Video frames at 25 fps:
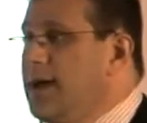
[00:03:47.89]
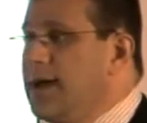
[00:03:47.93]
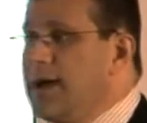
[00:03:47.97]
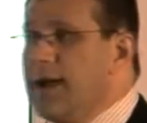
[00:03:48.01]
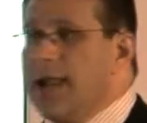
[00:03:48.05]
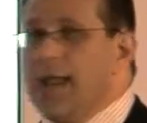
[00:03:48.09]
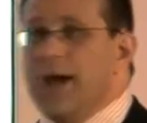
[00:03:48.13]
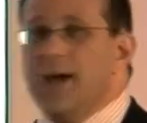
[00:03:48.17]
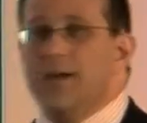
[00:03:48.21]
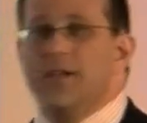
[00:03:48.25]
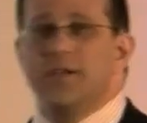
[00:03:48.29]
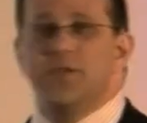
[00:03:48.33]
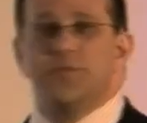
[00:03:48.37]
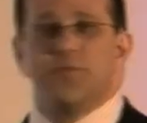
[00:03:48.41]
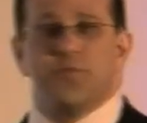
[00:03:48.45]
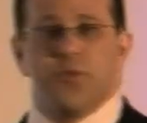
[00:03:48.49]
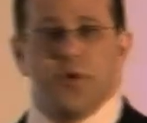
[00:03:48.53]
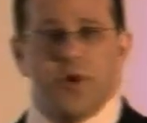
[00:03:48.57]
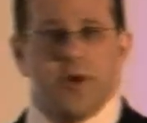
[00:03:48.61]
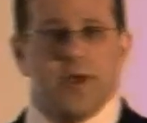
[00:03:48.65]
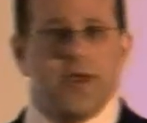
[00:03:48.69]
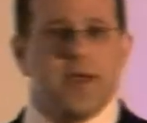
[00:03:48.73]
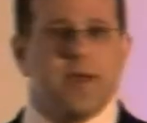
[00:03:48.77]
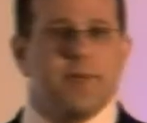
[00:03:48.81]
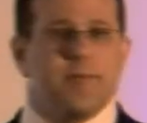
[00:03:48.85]
Cloud is
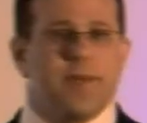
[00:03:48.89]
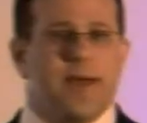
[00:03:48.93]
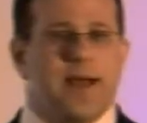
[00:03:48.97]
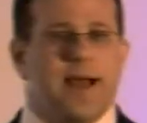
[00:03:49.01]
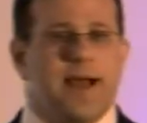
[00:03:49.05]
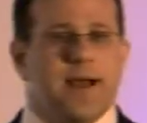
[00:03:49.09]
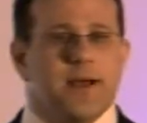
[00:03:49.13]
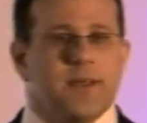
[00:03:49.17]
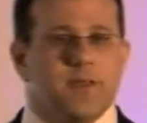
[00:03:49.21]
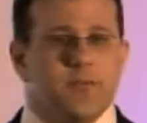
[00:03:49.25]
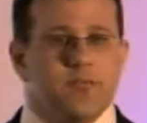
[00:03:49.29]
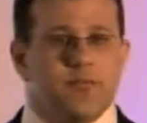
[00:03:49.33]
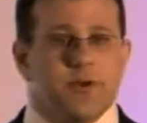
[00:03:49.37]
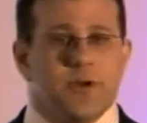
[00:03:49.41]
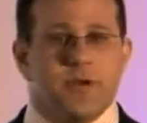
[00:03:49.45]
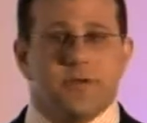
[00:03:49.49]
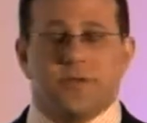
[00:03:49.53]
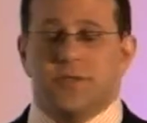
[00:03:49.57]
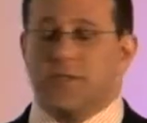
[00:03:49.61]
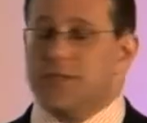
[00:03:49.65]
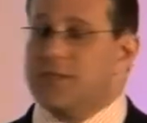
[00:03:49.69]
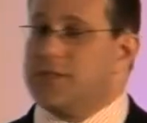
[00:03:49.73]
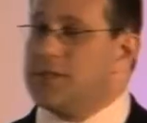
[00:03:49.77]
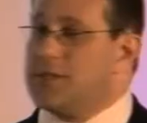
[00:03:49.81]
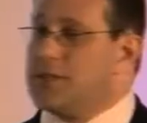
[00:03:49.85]
bringing back the
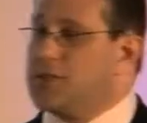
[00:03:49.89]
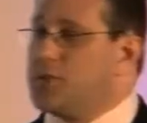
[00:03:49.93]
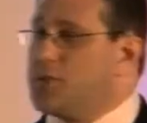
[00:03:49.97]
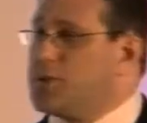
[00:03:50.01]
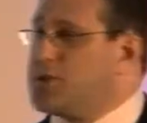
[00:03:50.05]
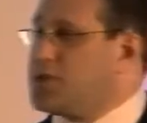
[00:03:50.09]
processing to